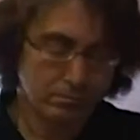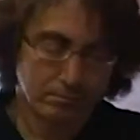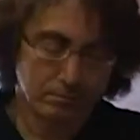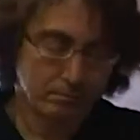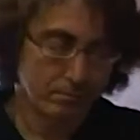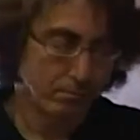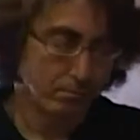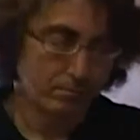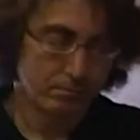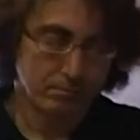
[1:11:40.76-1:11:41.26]

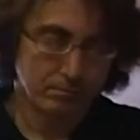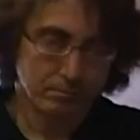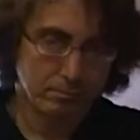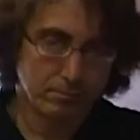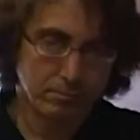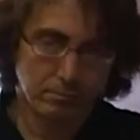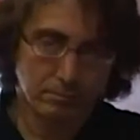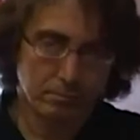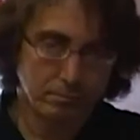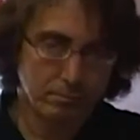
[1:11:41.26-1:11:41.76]
that
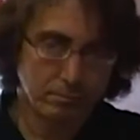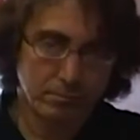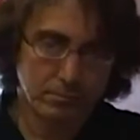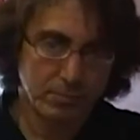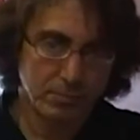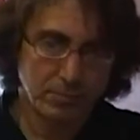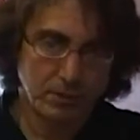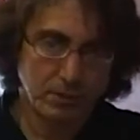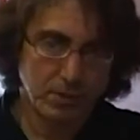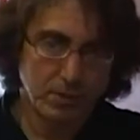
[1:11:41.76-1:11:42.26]
runs
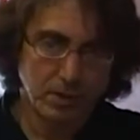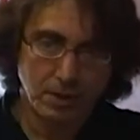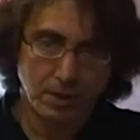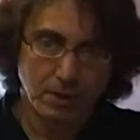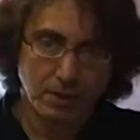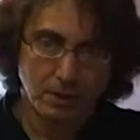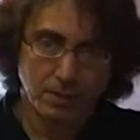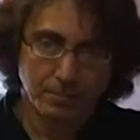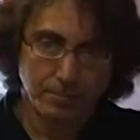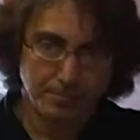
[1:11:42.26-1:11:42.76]
through
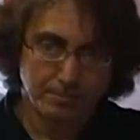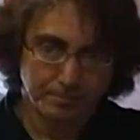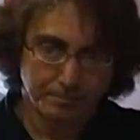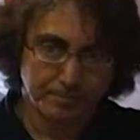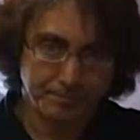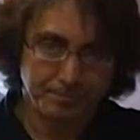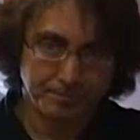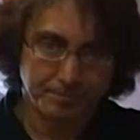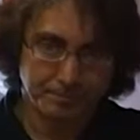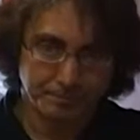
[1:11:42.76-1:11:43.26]

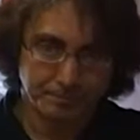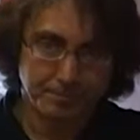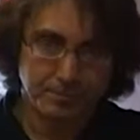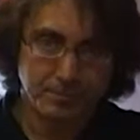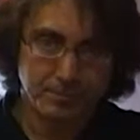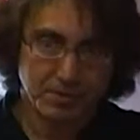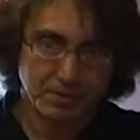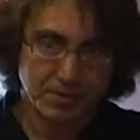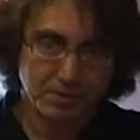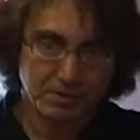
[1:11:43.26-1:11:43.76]
the
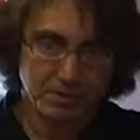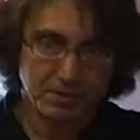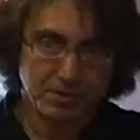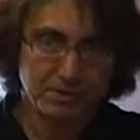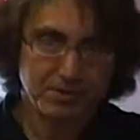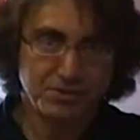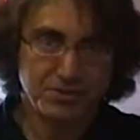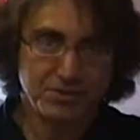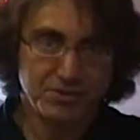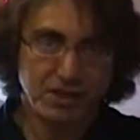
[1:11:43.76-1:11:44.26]
Bible. That
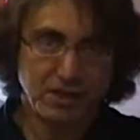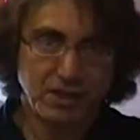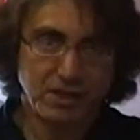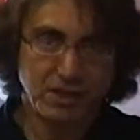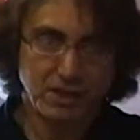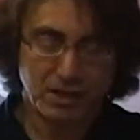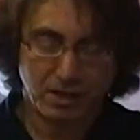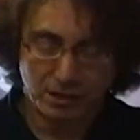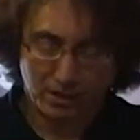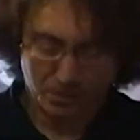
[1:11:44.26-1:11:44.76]
doesn't
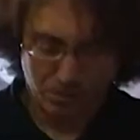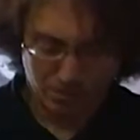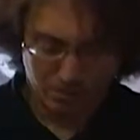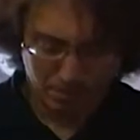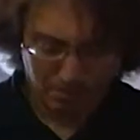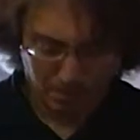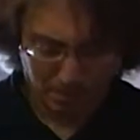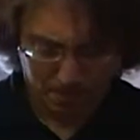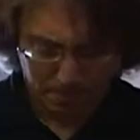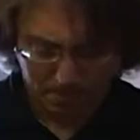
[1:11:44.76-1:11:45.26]
sound like they
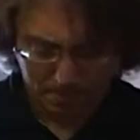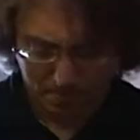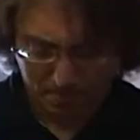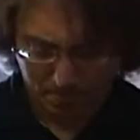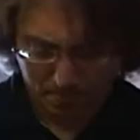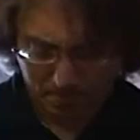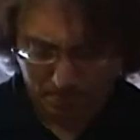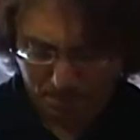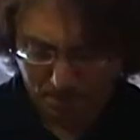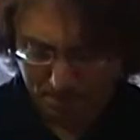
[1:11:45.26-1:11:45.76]
do.
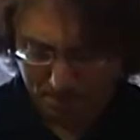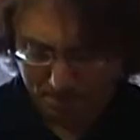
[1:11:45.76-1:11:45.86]
No.